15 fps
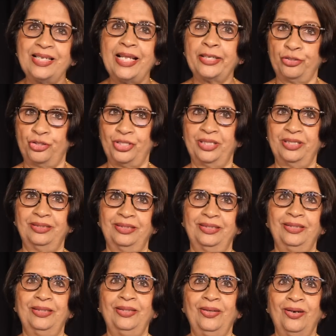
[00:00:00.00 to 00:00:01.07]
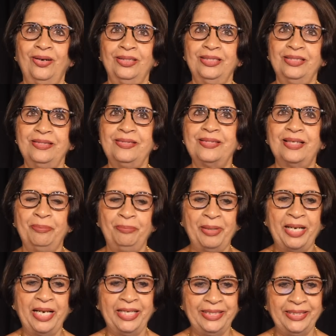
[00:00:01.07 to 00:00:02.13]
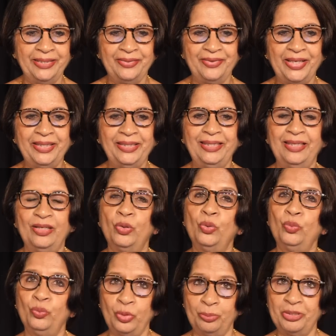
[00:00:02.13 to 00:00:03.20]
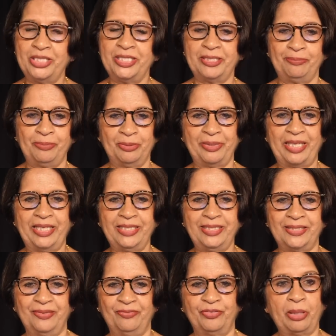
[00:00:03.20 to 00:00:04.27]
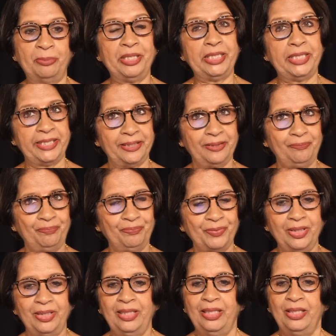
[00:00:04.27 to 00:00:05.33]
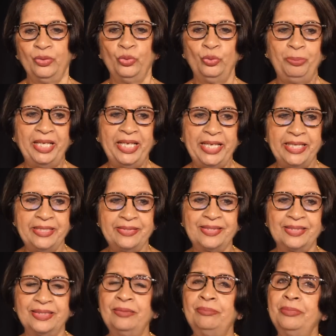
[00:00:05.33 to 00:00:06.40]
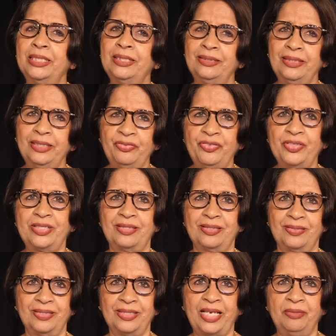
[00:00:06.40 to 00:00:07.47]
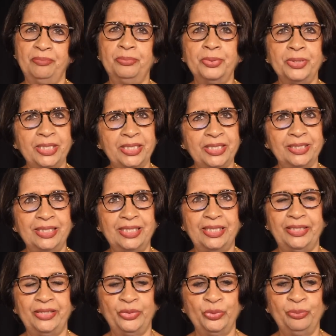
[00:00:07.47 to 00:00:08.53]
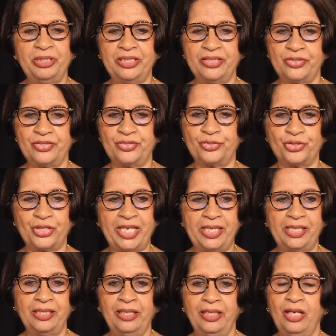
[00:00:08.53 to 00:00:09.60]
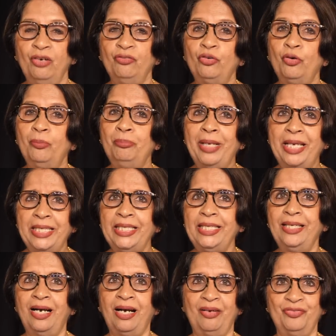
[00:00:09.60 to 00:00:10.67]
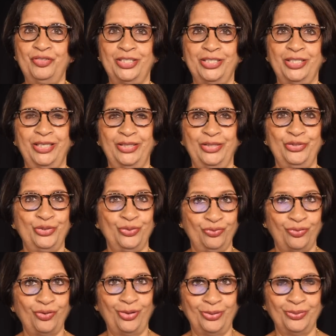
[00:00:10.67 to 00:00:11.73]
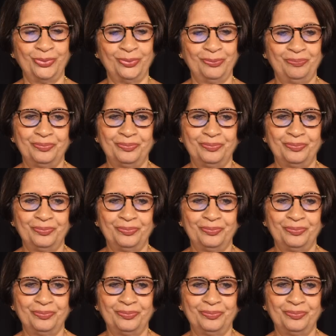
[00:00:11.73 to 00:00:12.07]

lecture honors a pioneering woman diplomat from India who blazed a magnificent and brilliantly luminous trail for many after her to follow.